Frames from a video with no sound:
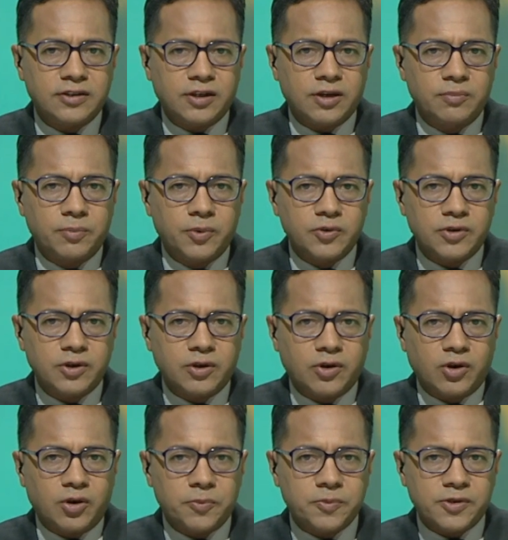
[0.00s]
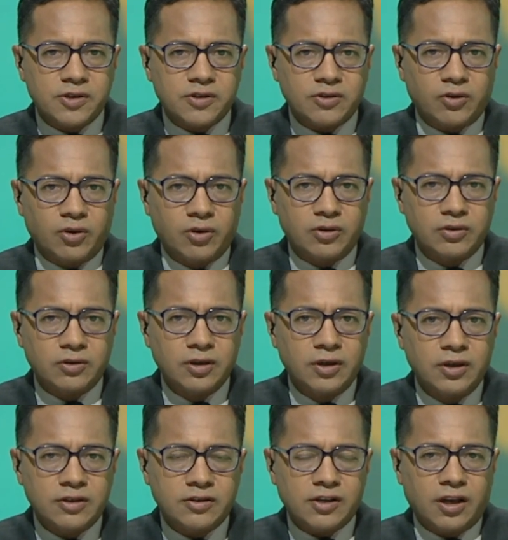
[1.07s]
decomposing corpses along
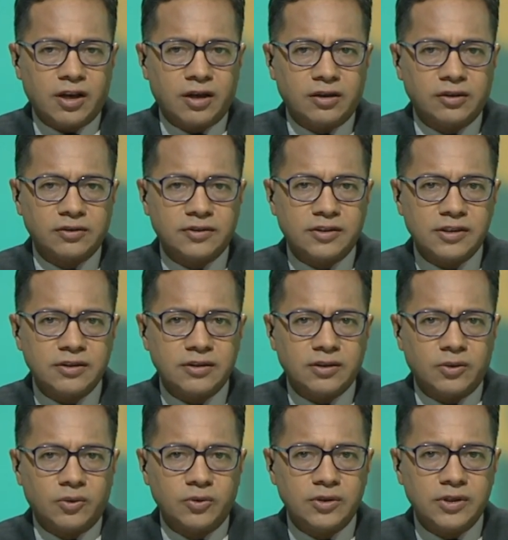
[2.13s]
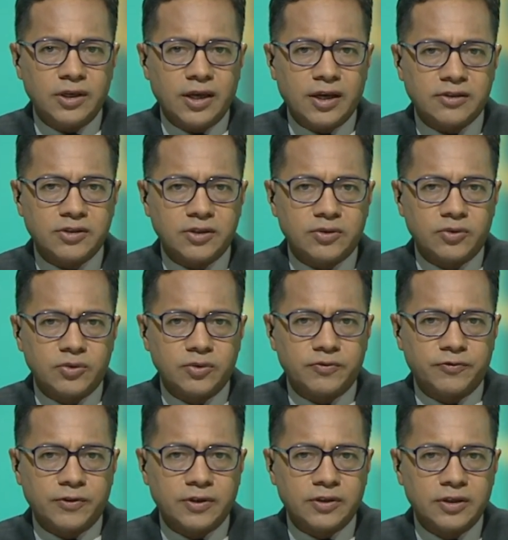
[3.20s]
Salah al-Din, the only exit route
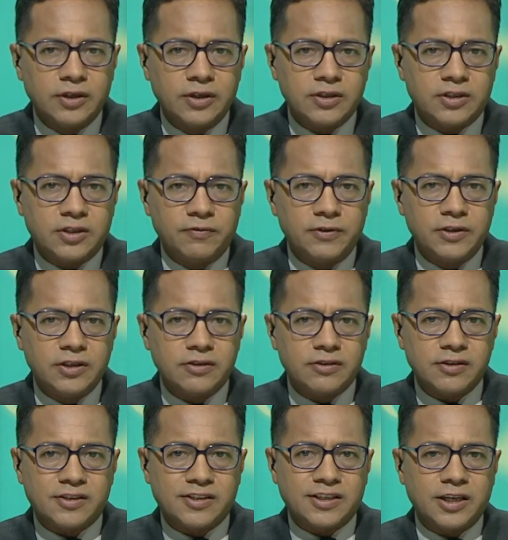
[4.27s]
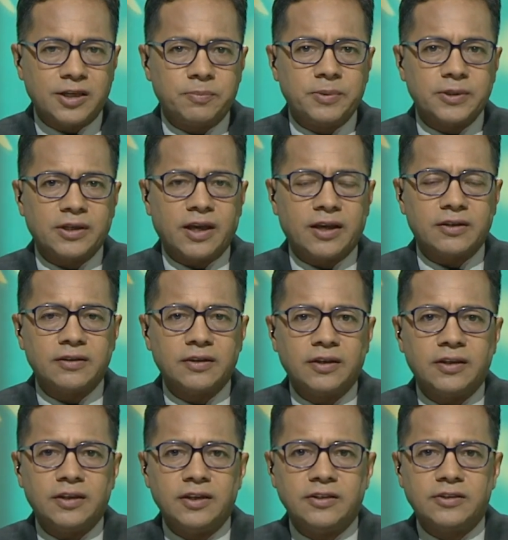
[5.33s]
for civilians escaping an
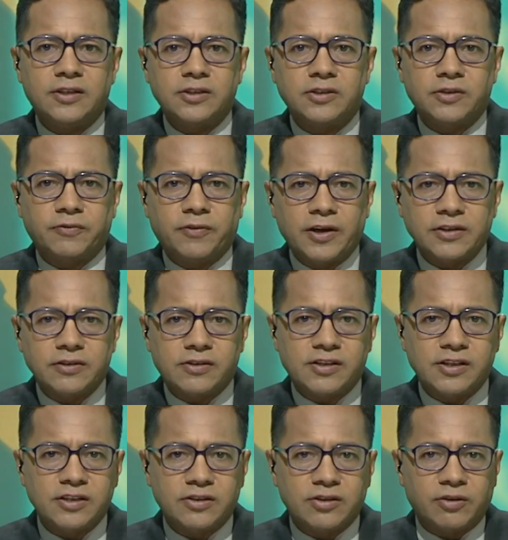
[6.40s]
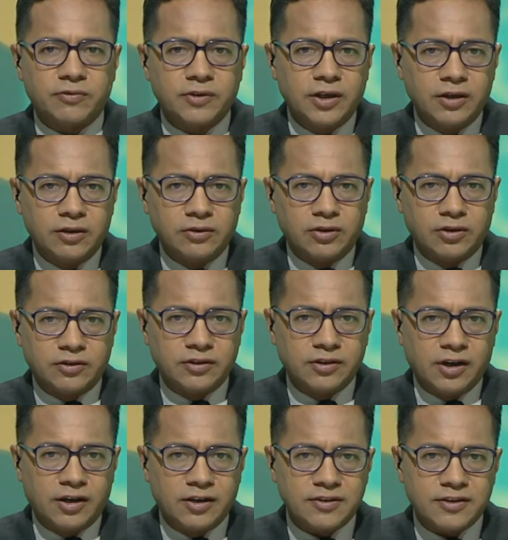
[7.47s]
intensifying siege of northern
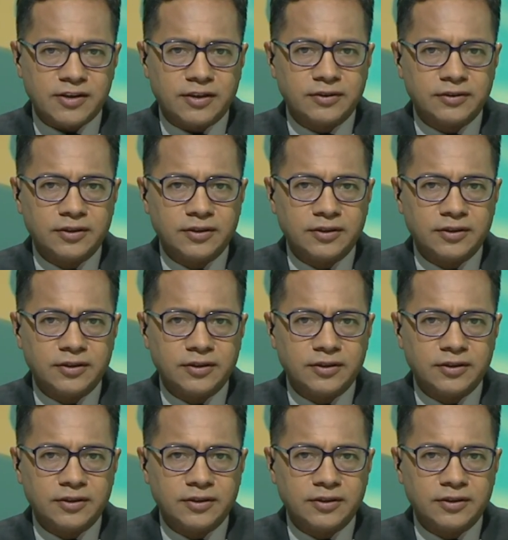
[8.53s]
Gaza.